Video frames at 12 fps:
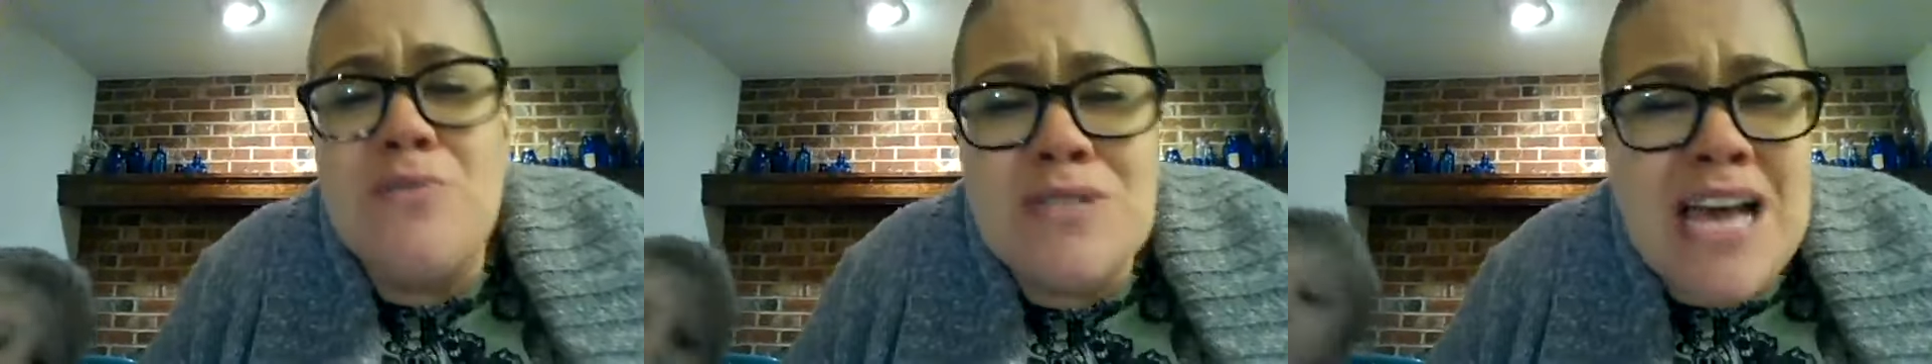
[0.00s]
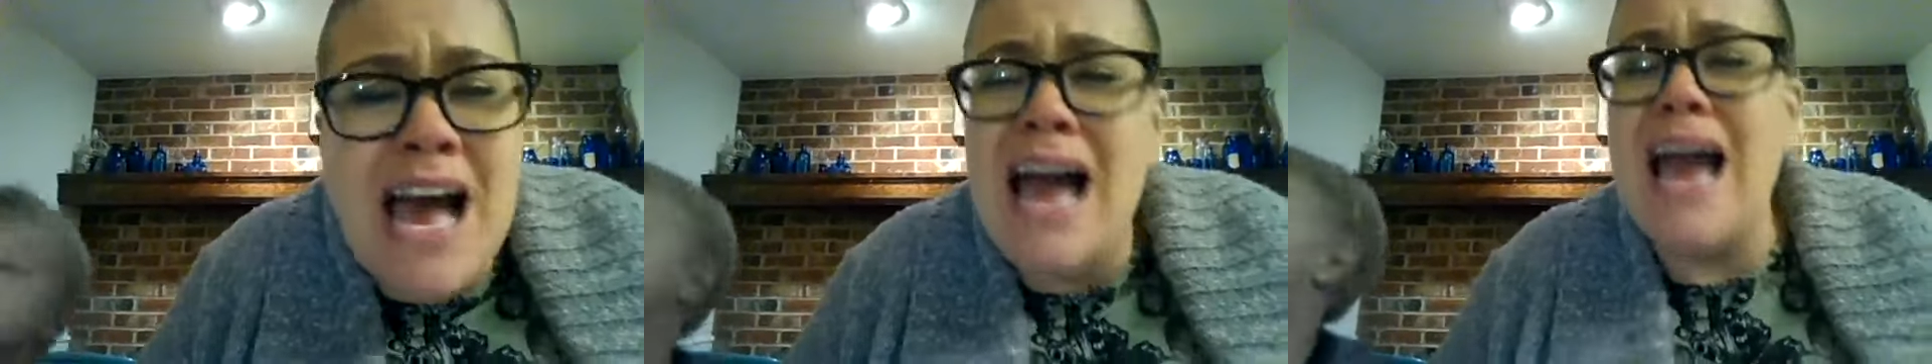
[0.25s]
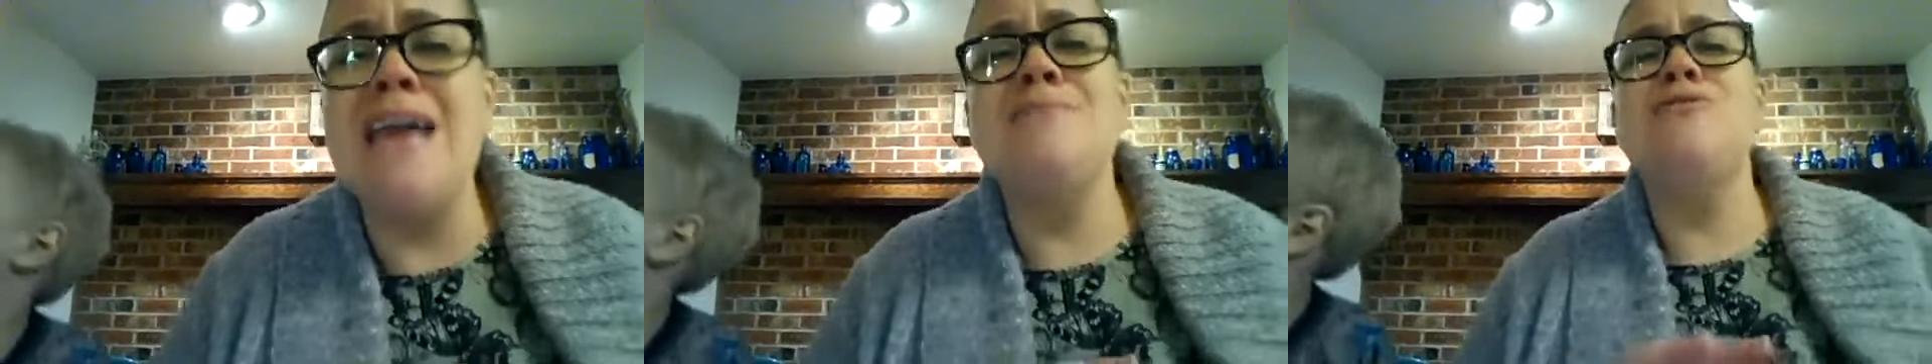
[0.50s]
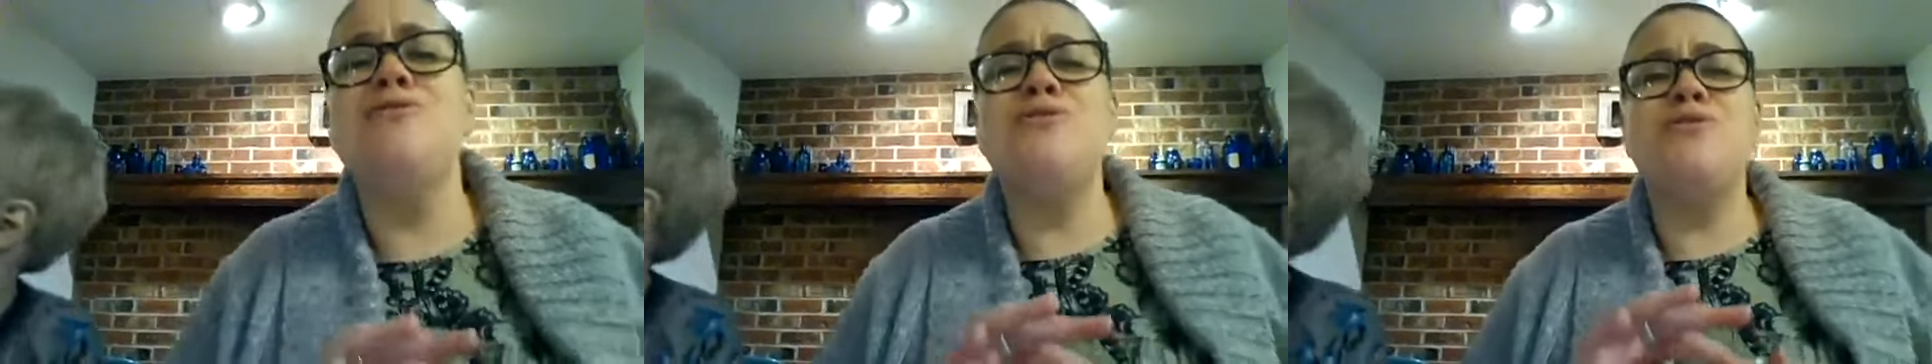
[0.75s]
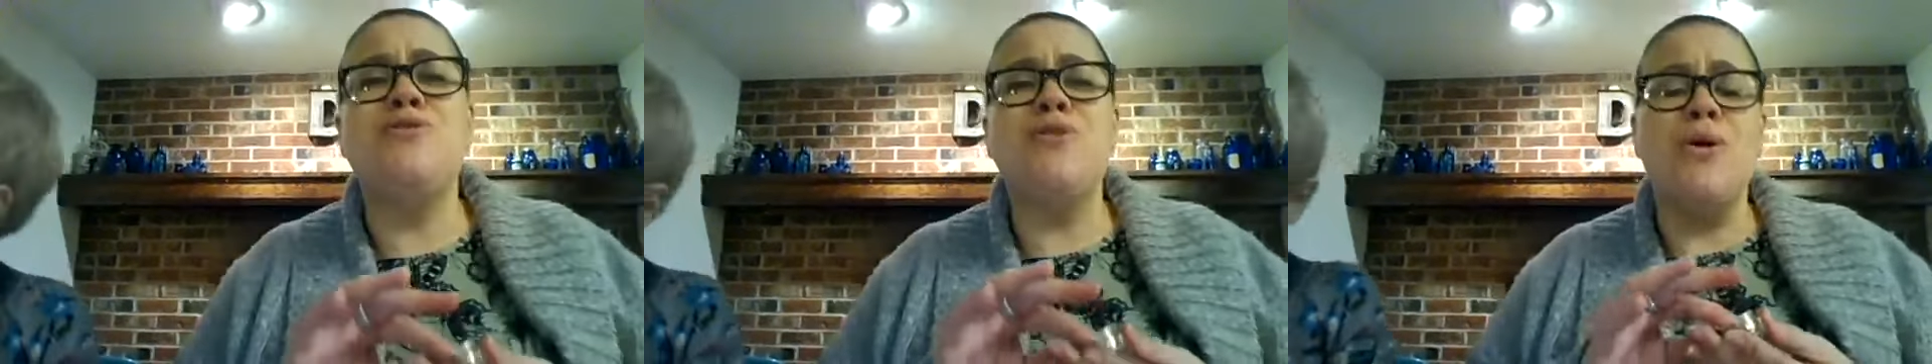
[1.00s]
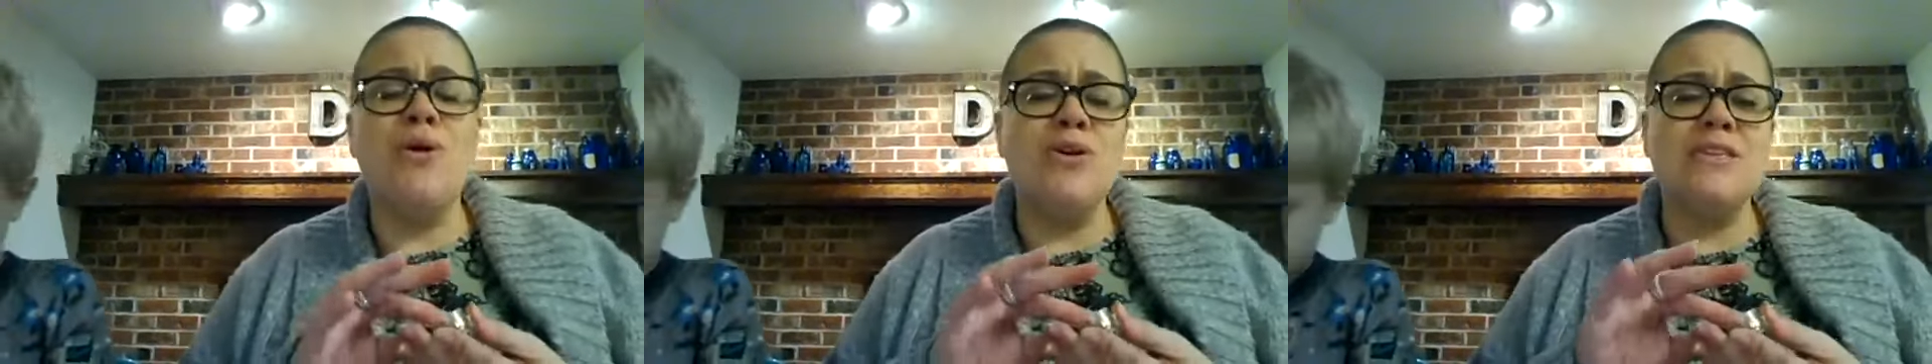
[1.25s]
which I'm
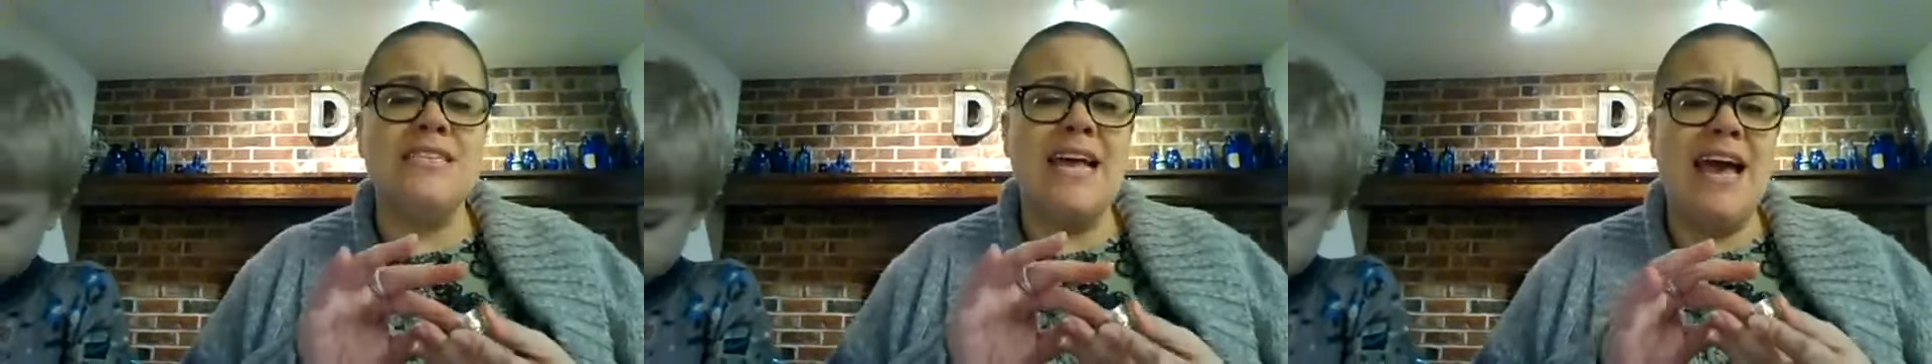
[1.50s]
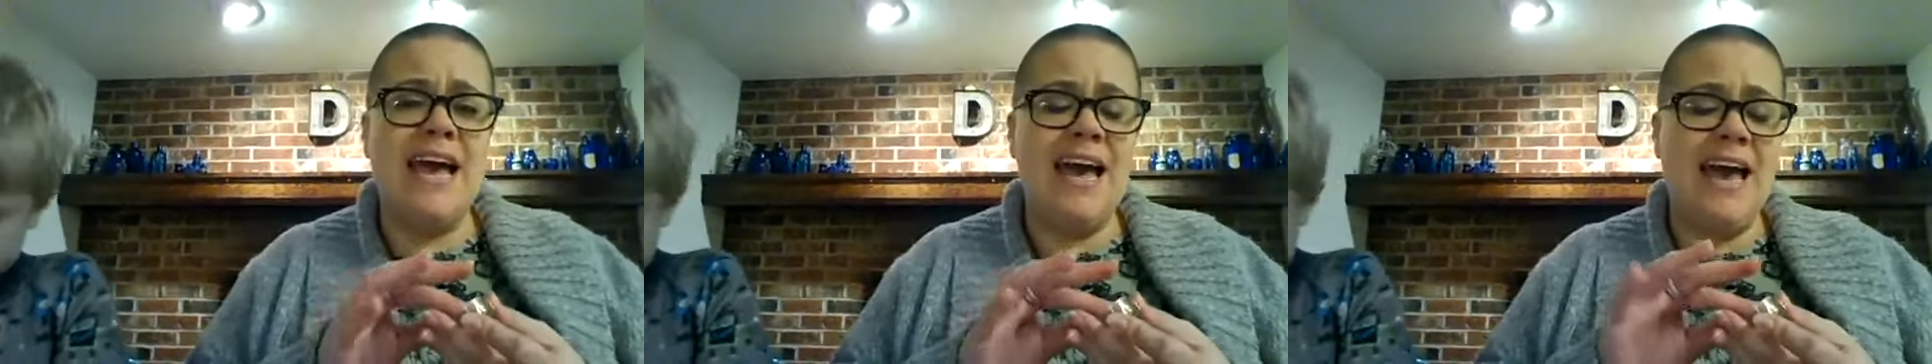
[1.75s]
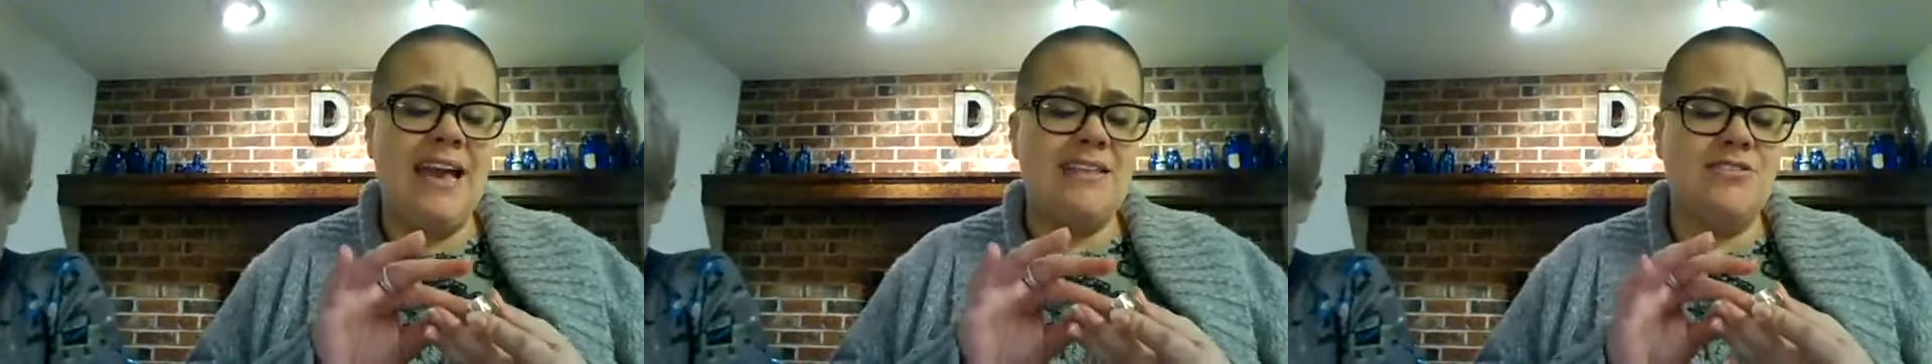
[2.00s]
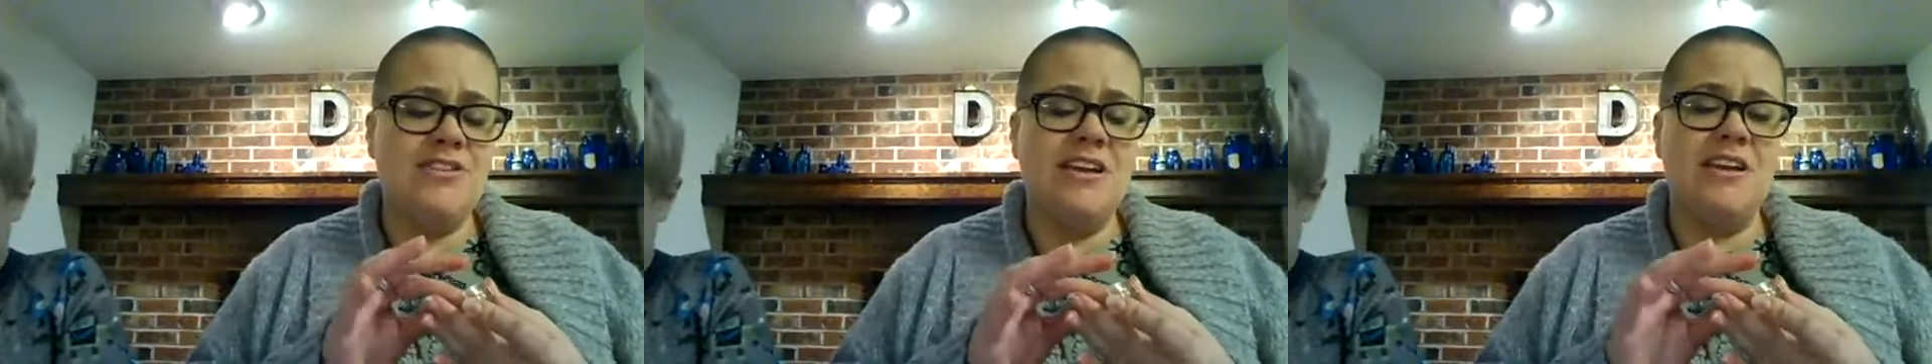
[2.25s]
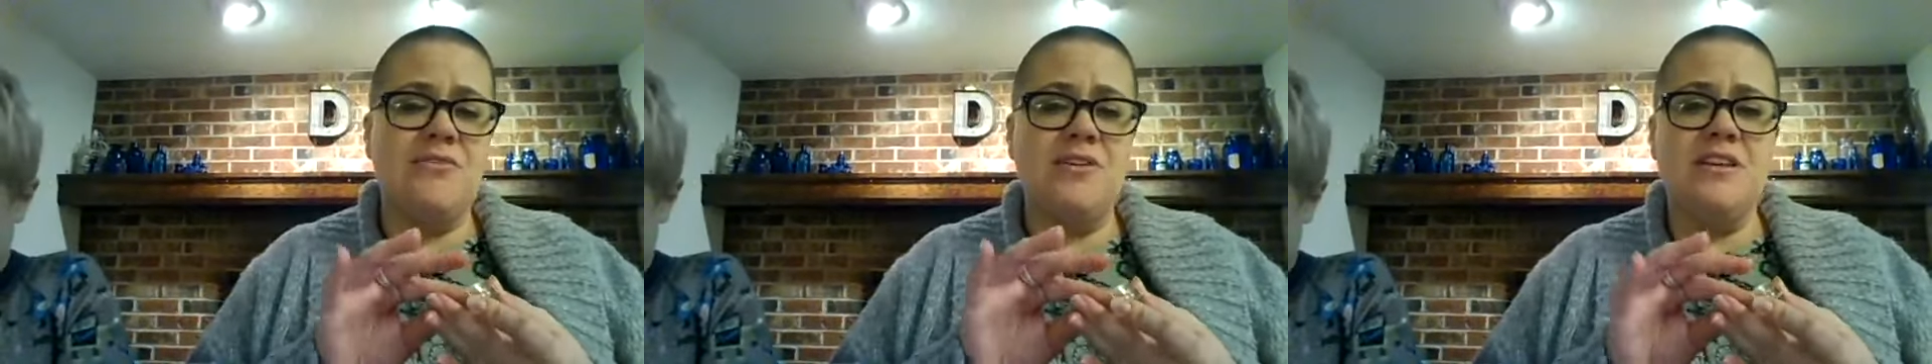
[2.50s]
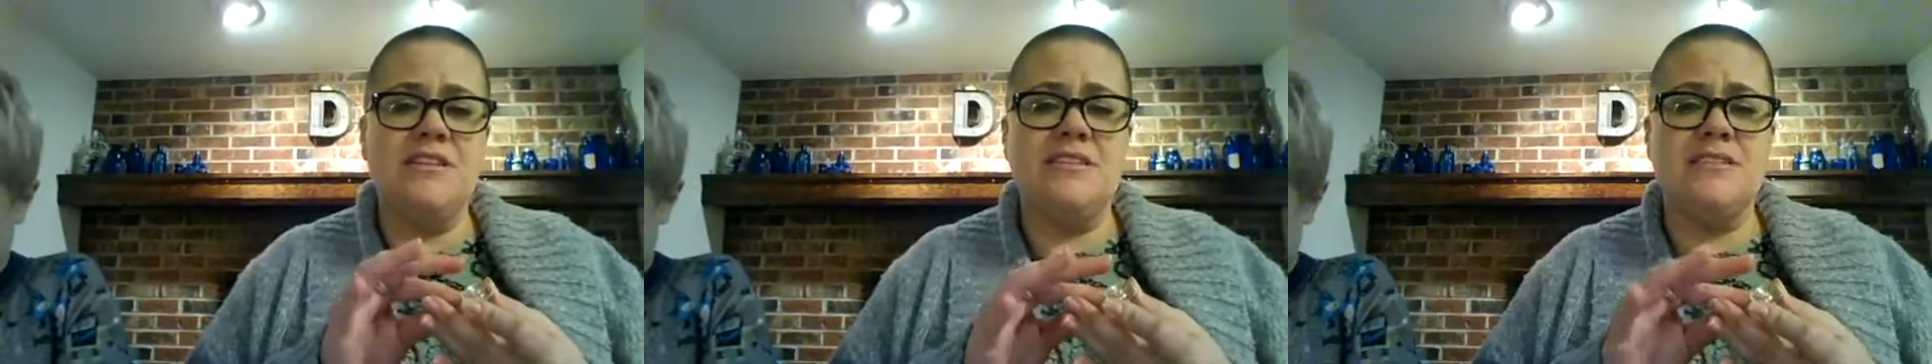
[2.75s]
so sad they're getting
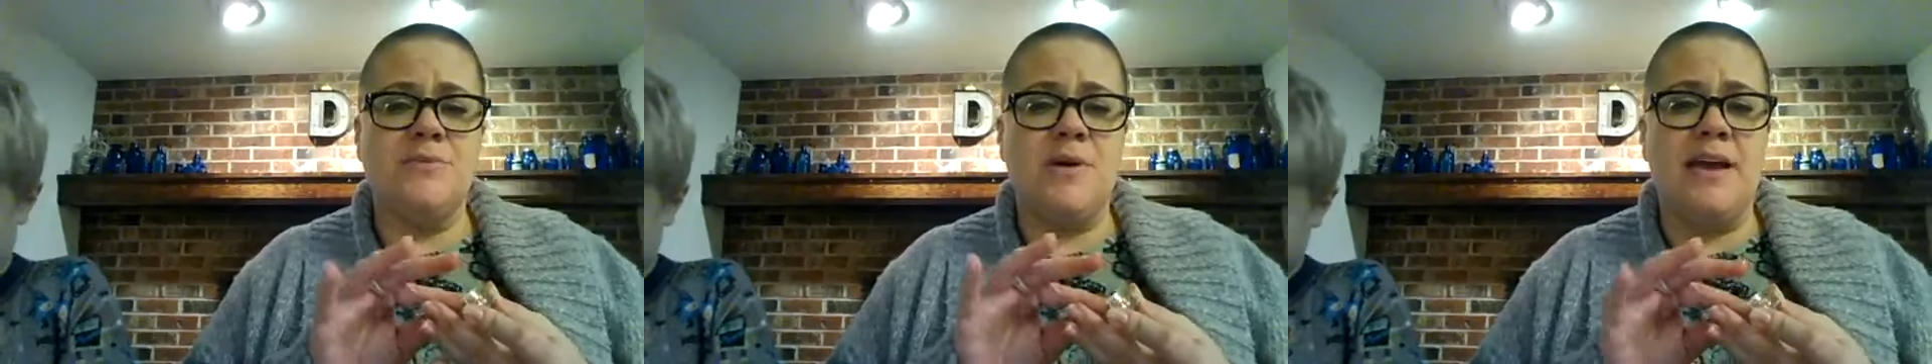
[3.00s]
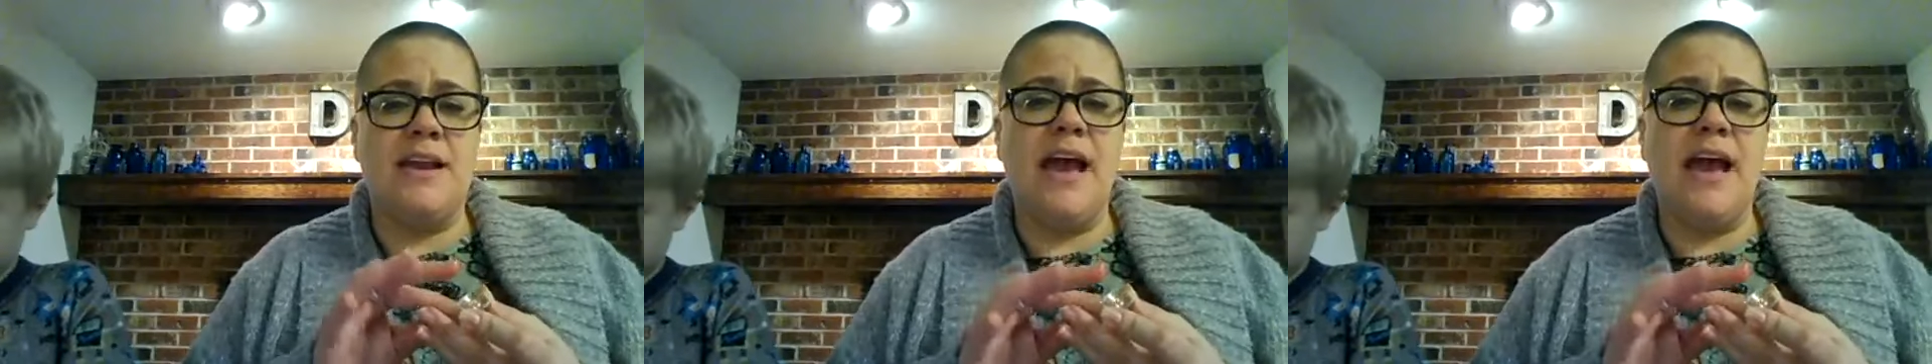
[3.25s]
rid of this one.